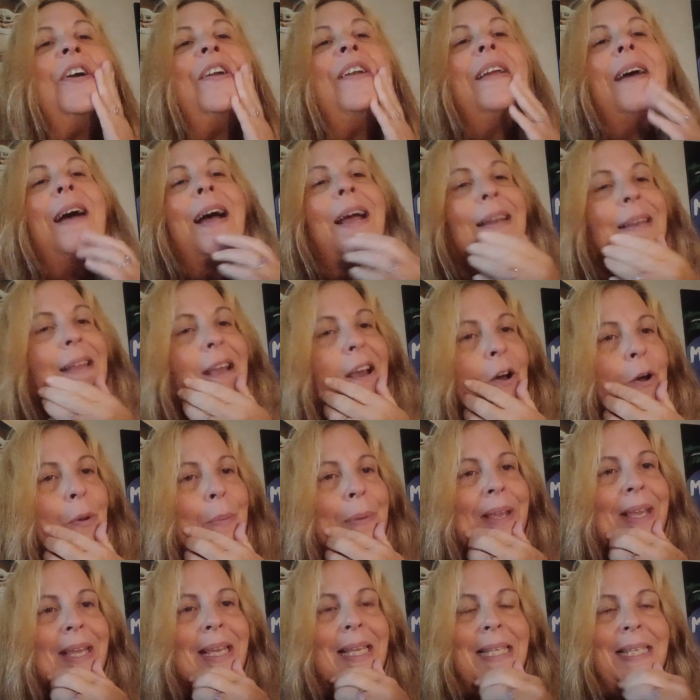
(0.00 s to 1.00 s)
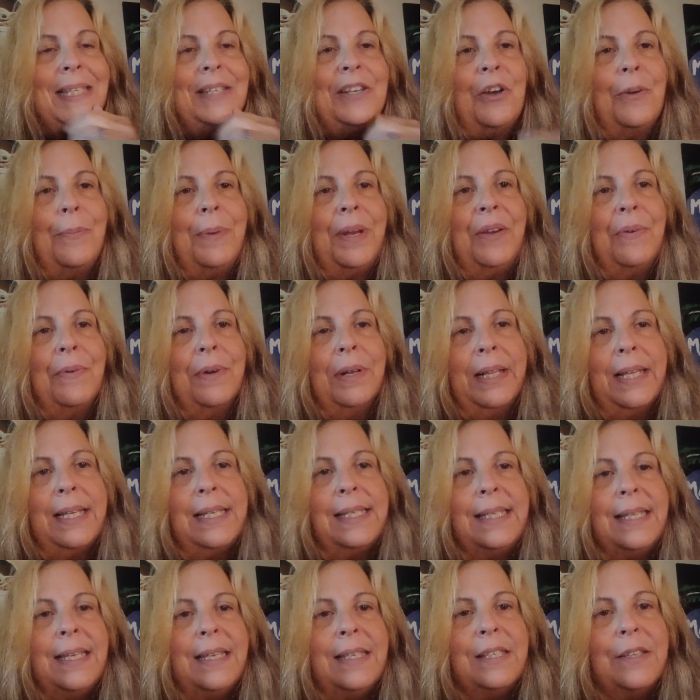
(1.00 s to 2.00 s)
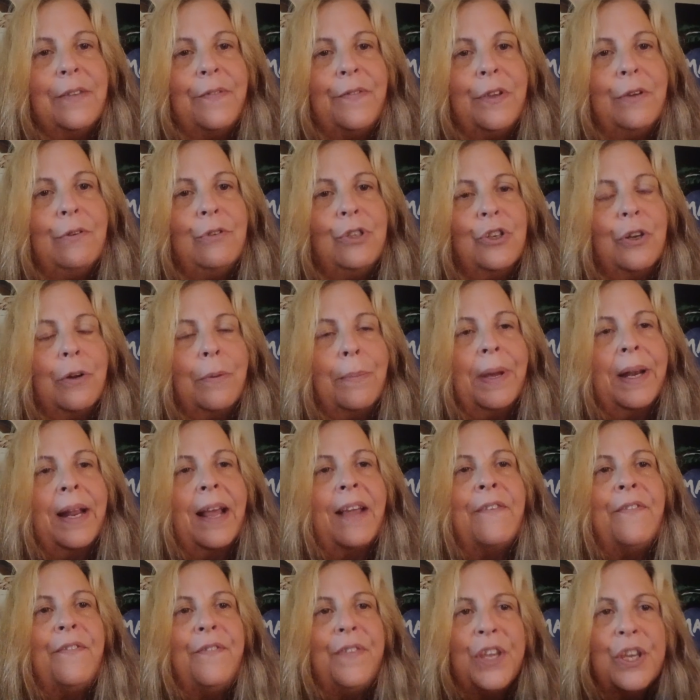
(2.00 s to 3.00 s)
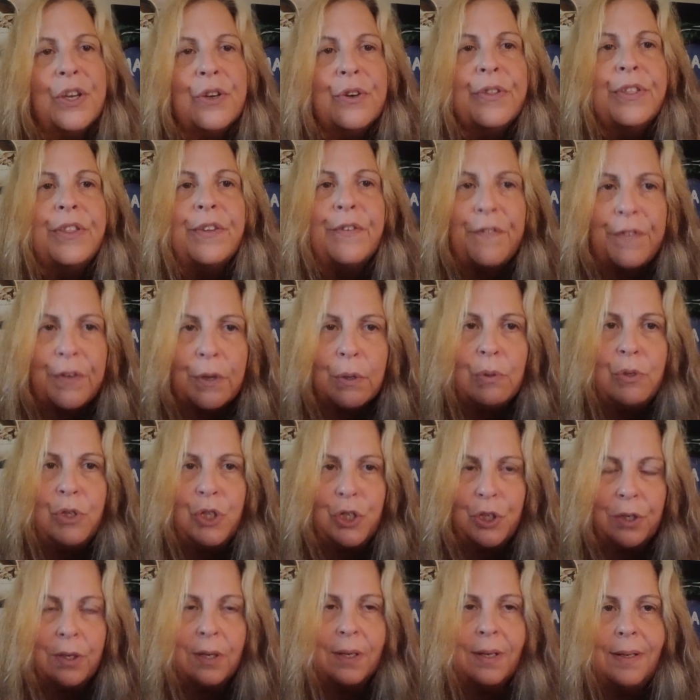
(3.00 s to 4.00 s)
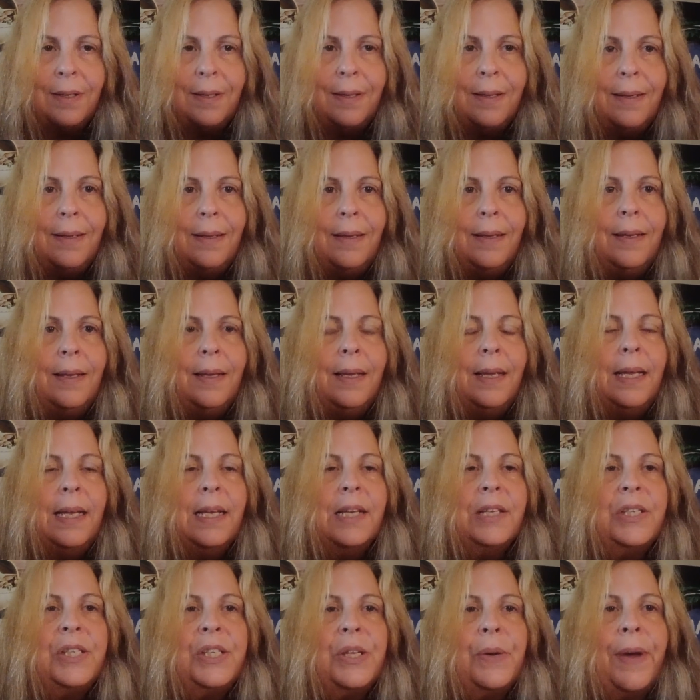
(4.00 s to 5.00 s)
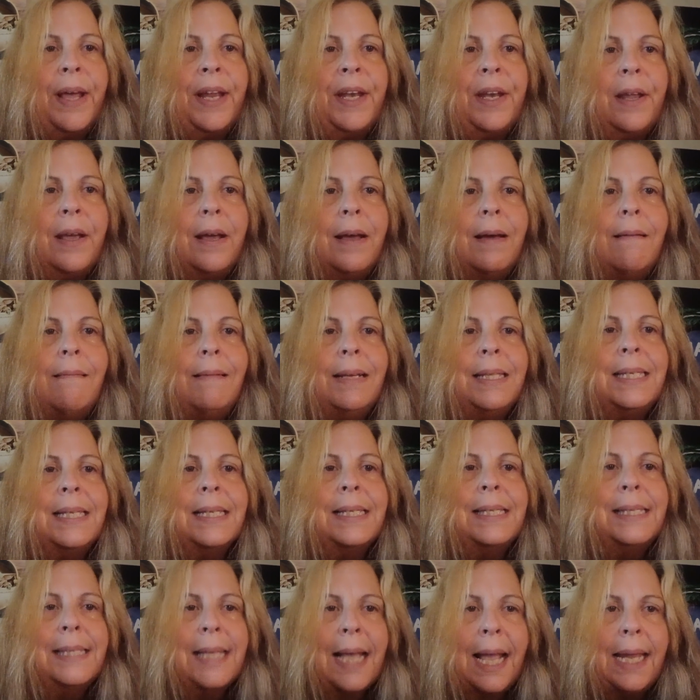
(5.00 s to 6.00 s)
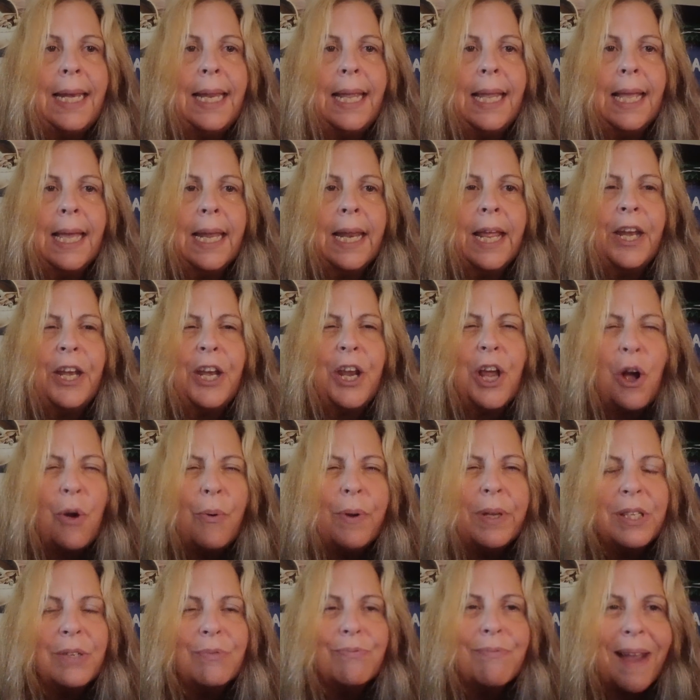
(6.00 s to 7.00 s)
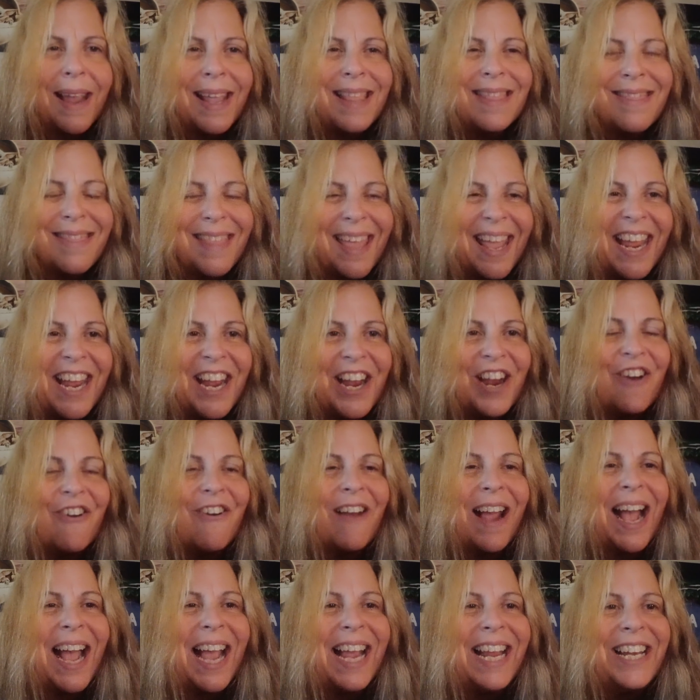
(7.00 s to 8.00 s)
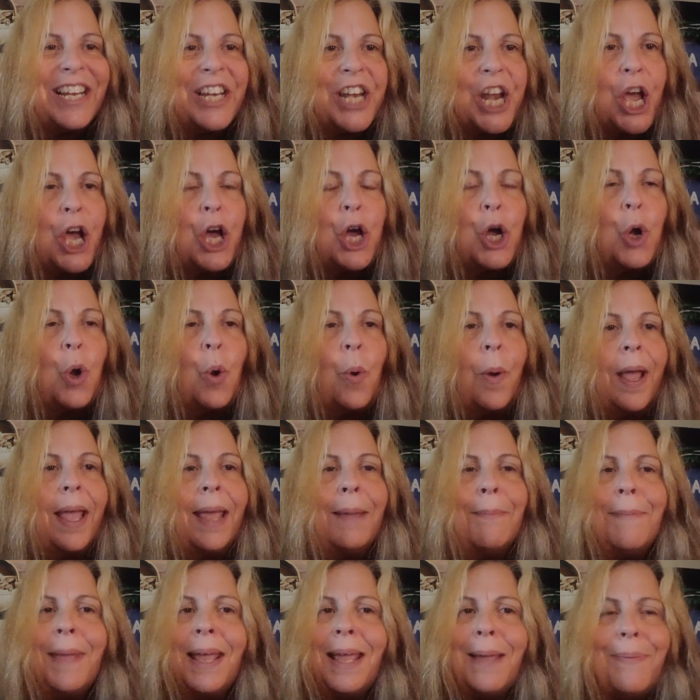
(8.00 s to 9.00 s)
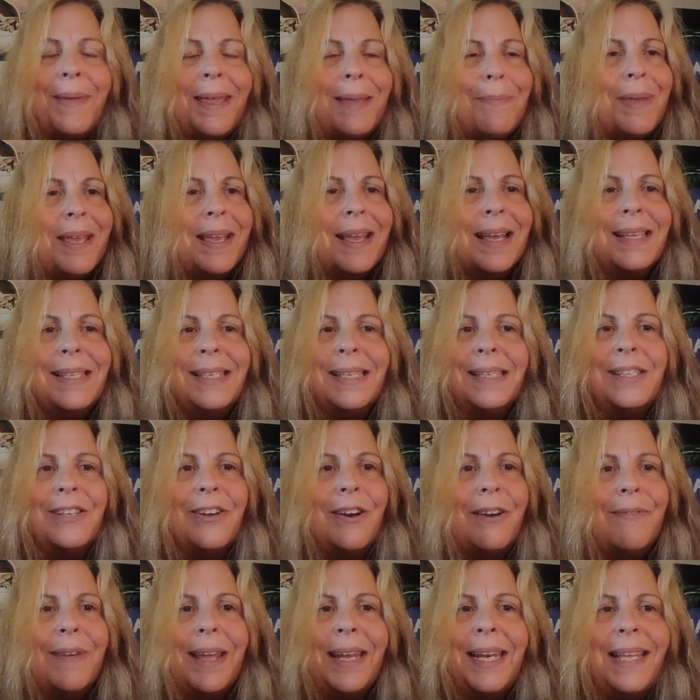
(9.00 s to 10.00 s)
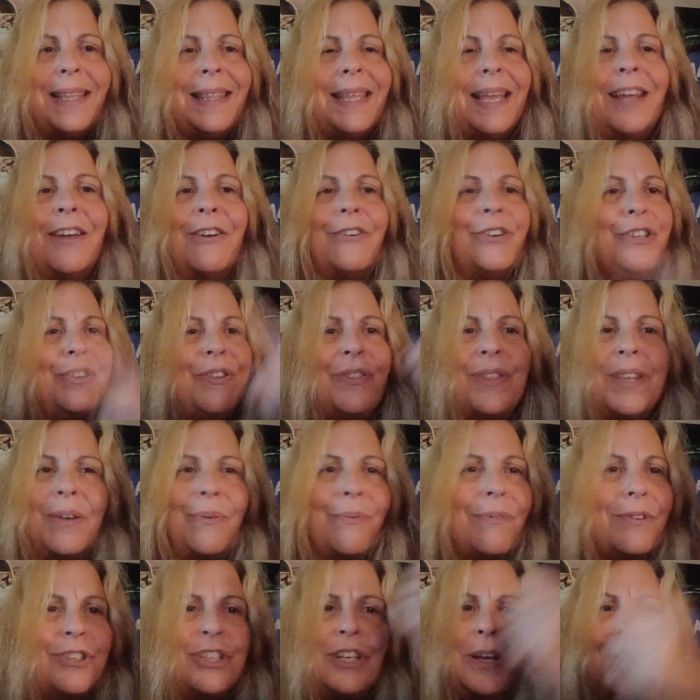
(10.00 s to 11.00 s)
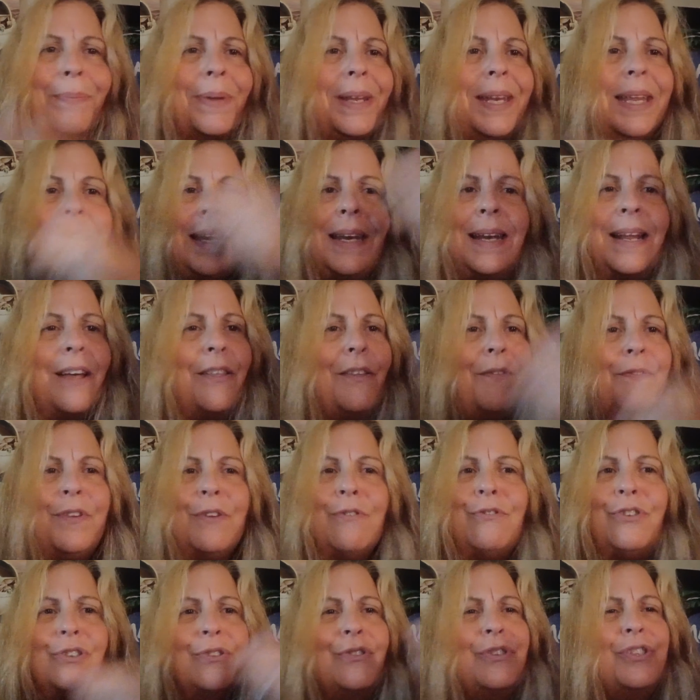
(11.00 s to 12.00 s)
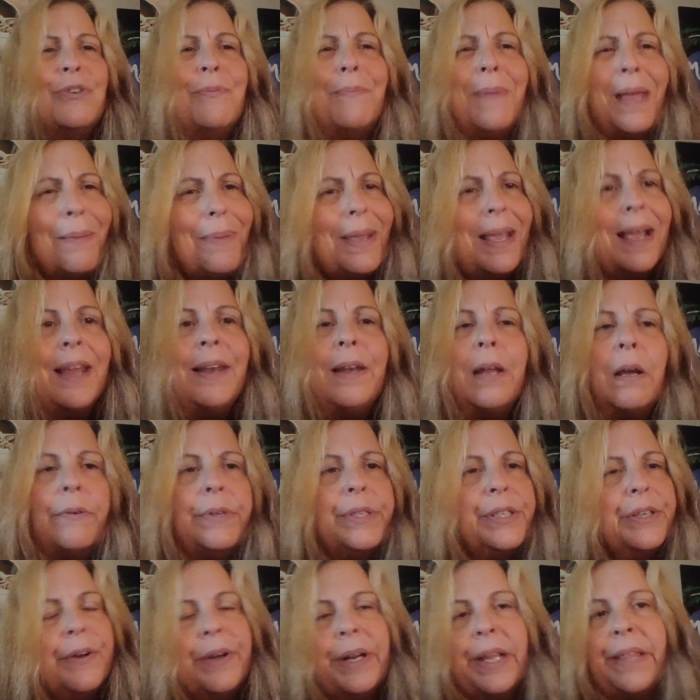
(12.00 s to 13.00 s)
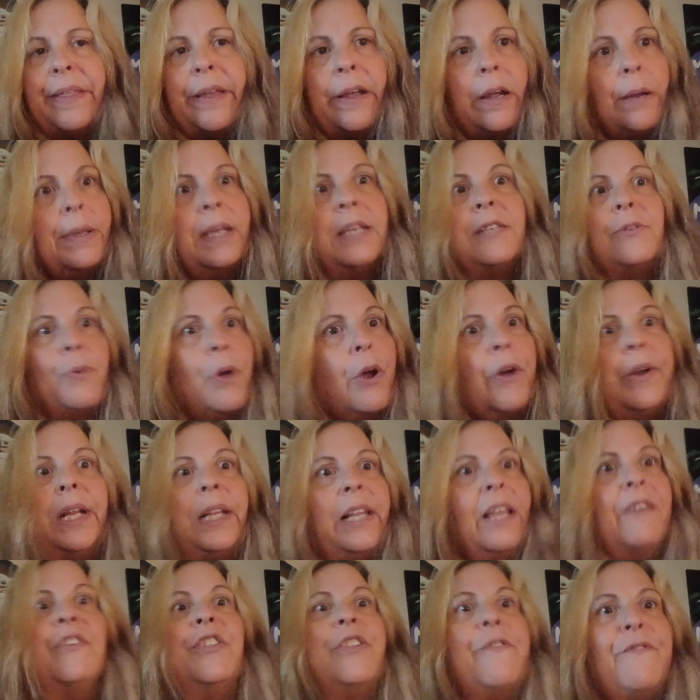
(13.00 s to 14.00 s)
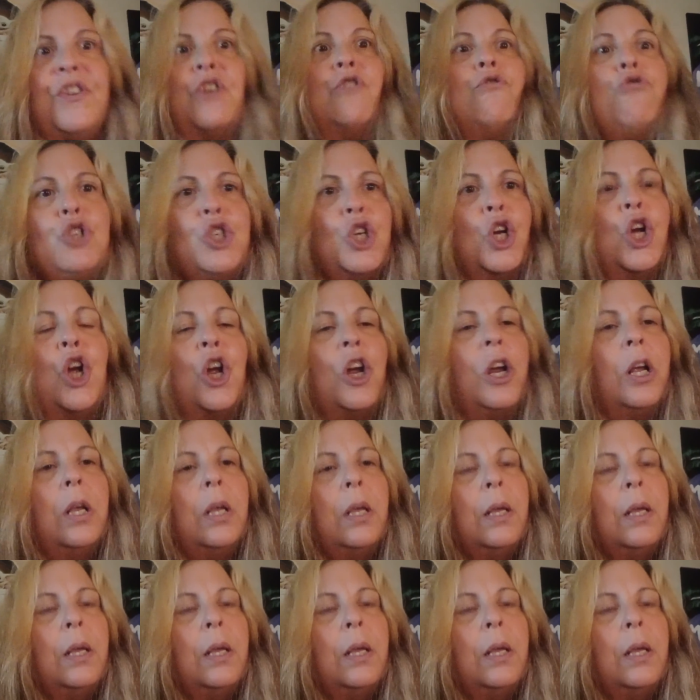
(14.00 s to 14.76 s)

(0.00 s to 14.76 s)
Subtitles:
I know, because nobody really sees the future, but I feel the future. And so I know it's exciting, and I know it's right there. I know. And maybe because it's already there. Do you think we're jumping in and out of the future? So maybe I know it's already there because we're already living the future.